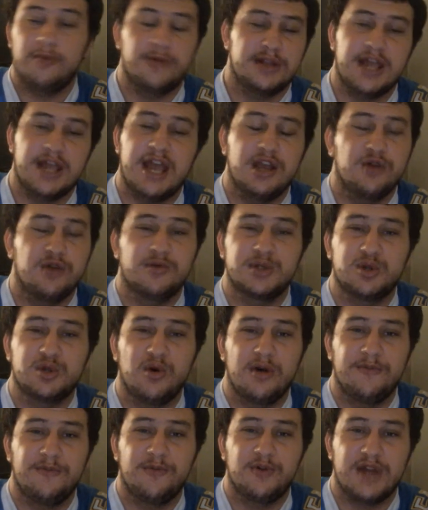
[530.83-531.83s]
When Angle was
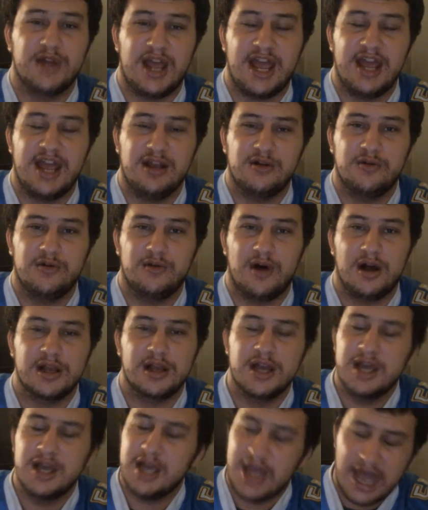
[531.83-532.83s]
going for the ankle
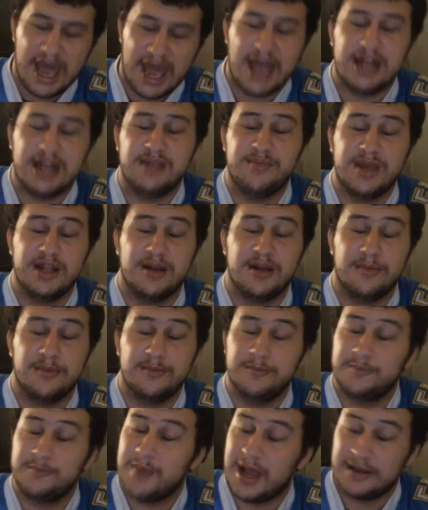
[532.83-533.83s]
lock, Eddie beat him
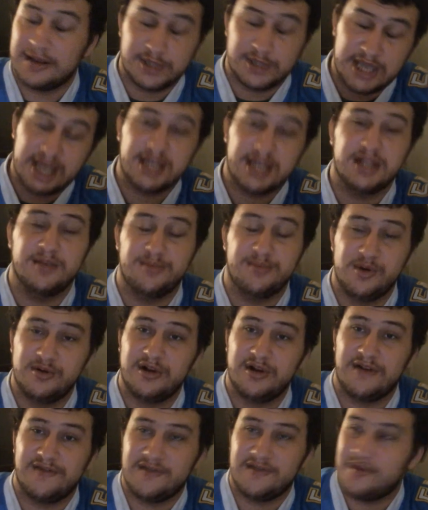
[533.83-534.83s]
by kicking the boot
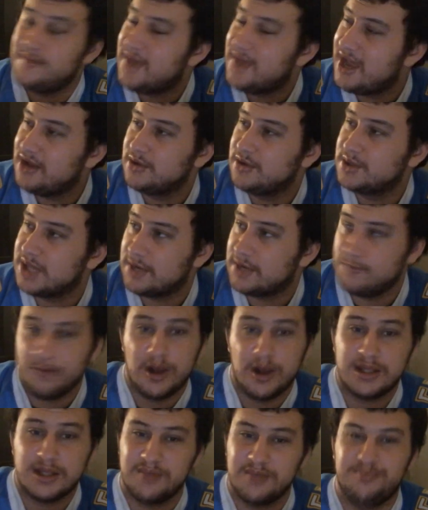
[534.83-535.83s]
off of him. Angle was like,
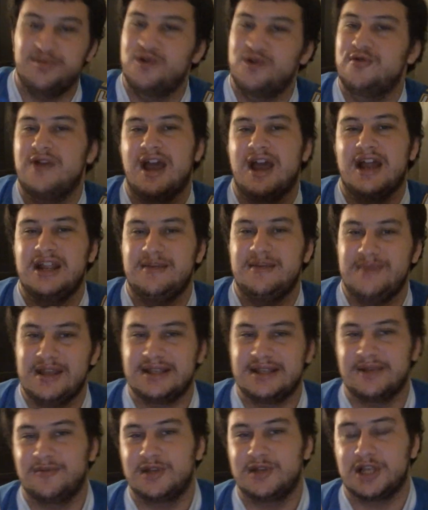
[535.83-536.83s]
what, the boot? Eddie
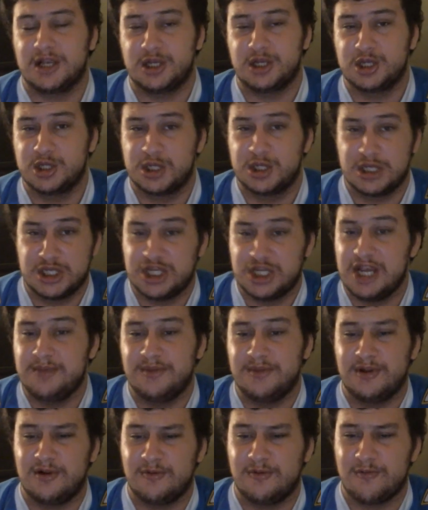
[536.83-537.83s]
beats him with a cheap
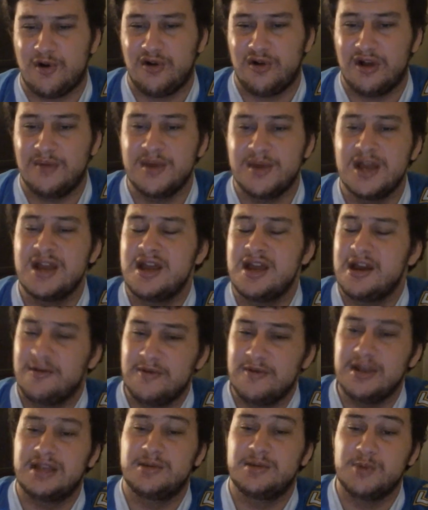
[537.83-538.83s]
little roll-up.
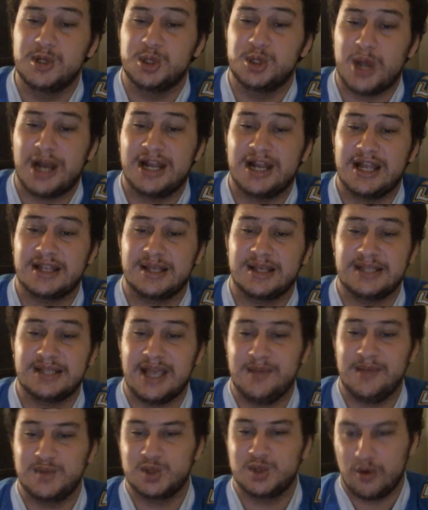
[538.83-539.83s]
We try to get the
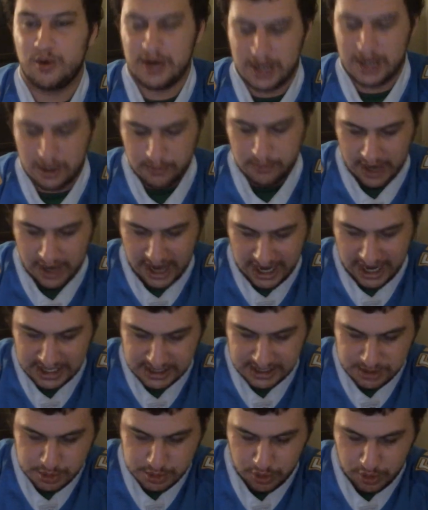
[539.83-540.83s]
same story here where Eddie,
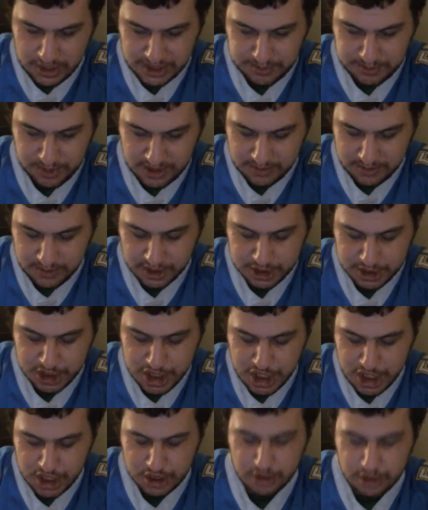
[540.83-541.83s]
you know, he's pretty much,
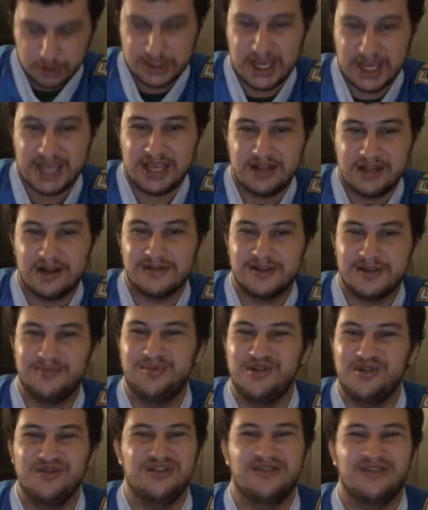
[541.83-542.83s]
you know, taking off the
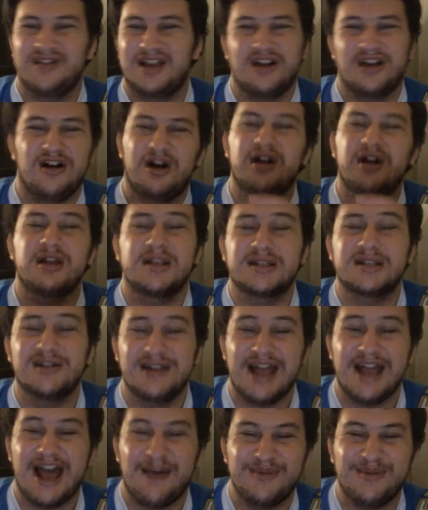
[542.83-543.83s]
boot. You're like, oh, it's going
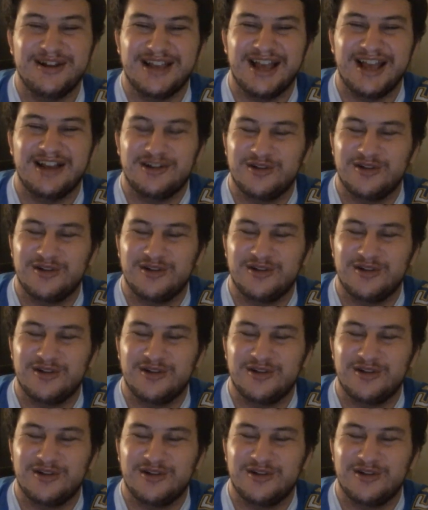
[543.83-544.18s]
to happen again.